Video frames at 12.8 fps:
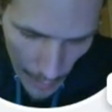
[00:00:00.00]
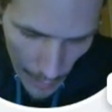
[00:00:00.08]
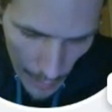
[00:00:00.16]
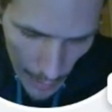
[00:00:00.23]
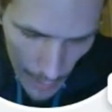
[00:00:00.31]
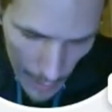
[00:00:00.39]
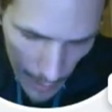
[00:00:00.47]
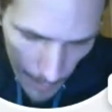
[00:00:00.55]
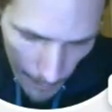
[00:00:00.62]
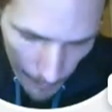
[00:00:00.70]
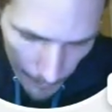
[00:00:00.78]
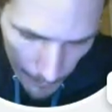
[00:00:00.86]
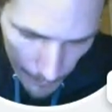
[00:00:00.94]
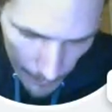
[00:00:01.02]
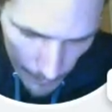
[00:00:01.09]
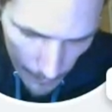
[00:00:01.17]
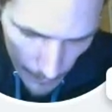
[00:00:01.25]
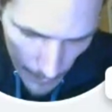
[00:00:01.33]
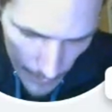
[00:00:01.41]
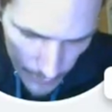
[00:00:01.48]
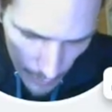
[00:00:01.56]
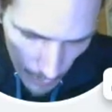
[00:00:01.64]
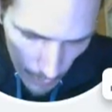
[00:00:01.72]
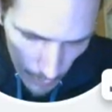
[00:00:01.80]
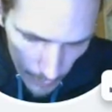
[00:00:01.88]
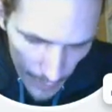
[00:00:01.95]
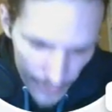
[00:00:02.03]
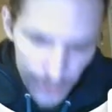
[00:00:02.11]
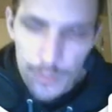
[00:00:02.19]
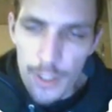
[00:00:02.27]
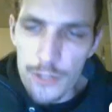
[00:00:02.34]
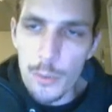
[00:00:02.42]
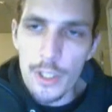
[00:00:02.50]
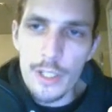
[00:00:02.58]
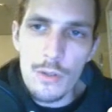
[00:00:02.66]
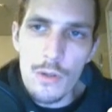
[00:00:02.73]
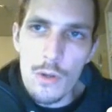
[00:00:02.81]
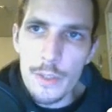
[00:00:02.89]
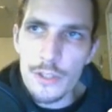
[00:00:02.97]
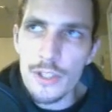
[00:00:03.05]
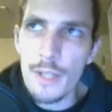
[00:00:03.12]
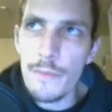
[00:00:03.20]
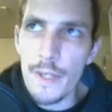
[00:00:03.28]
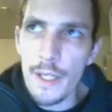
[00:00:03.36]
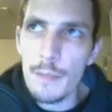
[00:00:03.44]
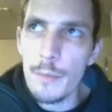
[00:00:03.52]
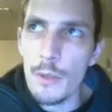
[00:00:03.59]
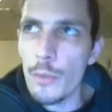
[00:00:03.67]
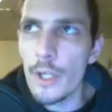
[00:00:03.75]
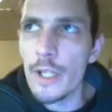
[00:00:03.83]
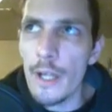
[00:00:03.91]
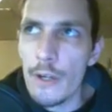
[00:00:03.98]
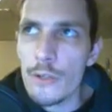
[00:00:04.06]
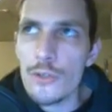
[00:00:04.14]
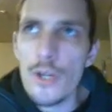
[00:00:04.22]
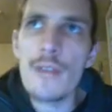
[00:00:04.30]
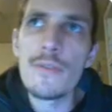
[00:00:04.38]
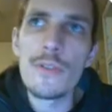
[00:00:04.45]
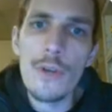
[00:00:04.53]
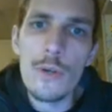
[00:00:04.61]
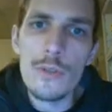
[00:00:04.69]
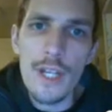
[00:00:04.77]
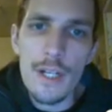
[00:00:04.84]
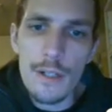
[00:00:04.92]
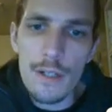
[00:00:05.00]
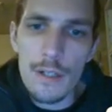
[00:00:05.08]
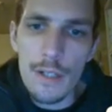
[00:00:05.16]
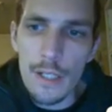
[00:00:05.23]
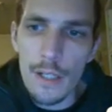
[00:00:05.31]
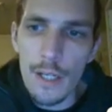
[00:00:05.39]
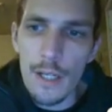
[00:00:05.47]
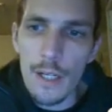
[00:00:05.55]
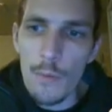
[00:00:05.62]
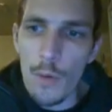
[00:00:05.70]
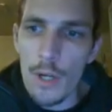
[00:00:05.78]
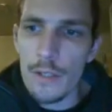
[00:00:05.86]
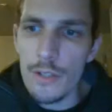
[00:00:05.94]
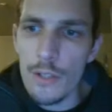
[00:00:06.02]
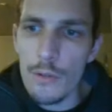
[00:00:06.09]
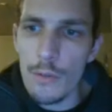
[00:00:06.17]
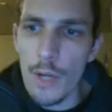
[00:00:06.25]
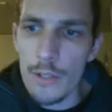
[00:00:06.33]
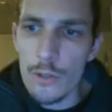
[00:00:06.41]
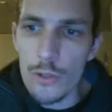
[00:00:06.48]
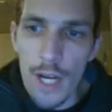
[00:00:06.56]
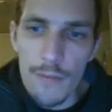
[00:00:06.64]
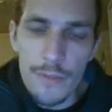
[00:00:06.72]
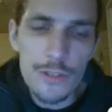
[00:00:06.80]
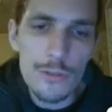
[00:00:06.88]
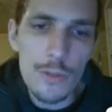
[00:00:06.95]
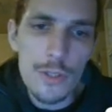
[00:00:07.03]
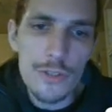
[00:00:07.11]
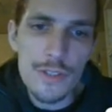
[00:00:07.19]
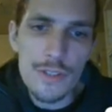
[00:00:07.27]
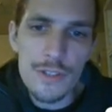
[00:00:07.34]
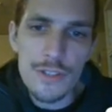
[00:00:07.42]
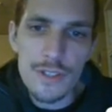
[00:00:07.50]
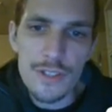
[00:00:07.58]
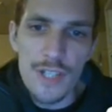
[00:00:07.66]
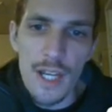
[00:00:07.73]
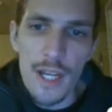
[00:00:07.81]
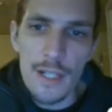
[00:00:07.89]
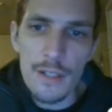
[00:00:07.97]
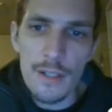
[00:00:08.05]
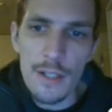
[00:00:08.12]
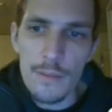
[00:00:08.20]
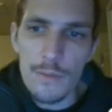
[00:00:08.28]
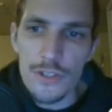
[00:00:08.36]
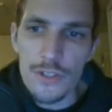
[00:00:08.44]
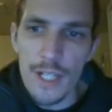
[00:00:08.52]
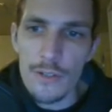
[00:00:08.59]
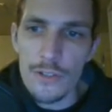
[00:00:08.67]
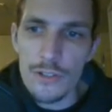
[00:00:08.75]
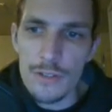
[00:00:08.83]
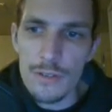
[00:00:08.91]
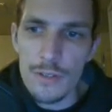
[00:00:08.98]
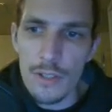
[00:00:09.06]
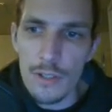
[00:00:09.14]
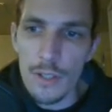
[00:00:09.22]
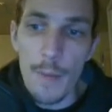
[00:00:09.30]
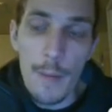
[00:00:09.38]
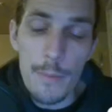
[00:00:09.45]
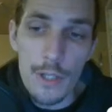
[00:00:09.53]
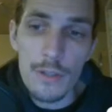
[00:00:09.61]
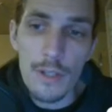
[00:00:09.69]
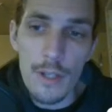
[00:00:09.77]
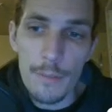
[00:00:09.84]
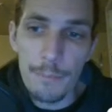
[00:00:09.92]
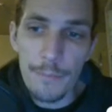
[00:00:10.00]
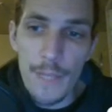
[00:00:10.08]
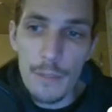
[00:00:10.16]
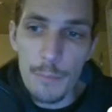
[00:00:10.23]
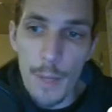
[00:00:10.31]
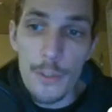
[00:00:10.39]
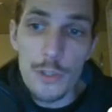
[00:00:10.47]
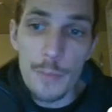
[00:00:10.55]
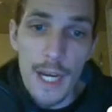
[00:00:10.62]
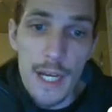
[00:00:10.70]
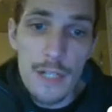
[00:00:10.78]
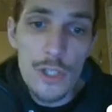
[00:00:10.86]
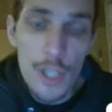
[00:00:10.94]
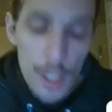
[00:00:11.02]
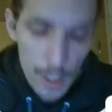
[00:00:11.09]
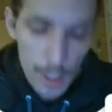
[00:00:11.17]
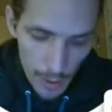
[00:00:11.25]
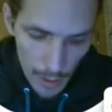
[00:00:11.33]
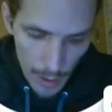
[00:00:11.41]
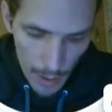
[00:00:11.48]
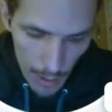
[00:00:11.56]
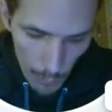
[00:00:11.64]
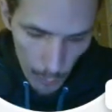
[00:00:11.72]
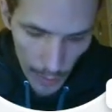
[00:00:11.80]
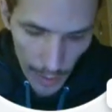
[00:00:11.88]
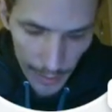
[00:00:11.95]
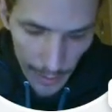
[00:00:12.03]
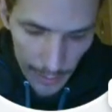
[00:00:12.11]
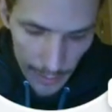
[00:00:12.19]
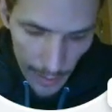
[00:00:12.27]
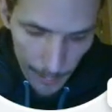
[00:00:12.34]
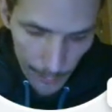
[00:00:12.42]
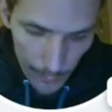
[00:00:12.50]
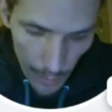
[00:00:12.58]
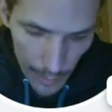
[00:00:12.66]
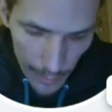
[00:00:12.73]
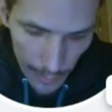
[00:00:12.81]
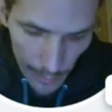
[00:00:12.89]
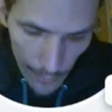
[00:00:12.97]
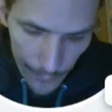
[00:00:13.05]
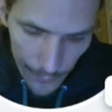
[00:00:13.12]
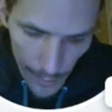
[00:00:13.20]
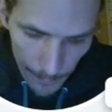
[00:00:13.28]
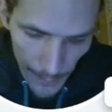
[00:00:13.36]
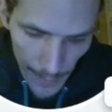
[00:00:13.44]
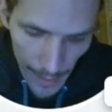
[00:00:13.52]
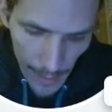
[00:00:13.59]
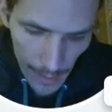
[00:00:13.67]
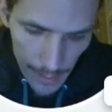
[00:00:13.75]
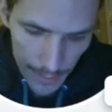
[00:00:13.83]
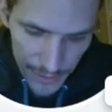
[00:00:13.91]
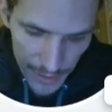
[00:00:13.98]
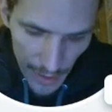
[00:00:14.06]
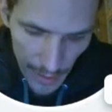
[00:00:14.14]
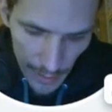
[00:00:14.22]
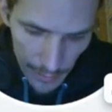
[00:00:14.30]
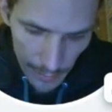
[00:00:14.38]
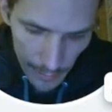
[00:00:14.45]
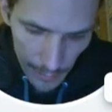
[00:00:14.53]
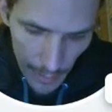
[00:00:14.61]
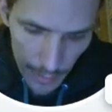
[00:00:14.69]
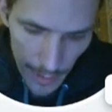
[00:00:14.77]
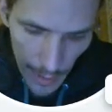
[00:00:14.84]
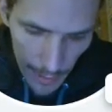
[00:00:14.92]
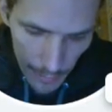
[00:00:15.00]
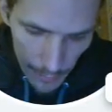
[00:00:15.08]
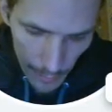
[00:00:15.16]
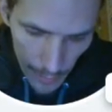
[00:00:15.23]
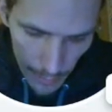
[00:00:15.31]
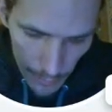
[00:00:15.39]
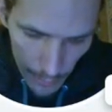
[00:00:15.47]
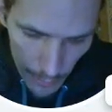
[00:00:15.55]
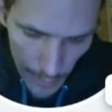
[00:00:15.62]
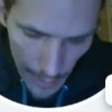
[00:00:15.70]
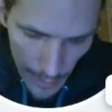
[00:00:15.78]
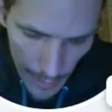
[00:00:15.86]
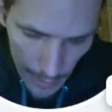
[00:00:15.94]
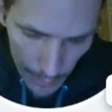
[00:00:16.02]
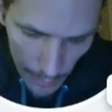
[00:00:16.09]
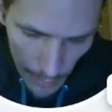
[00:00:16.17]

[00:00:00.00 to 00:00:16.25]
Um, I said, "Oh, that's pretty cool because I'm thinking about bringing out a traffic rotator, and I want to do other traffic sources inside of the sales or the members page when I get it up and running and everything." And he said, "Yeah, I could do that.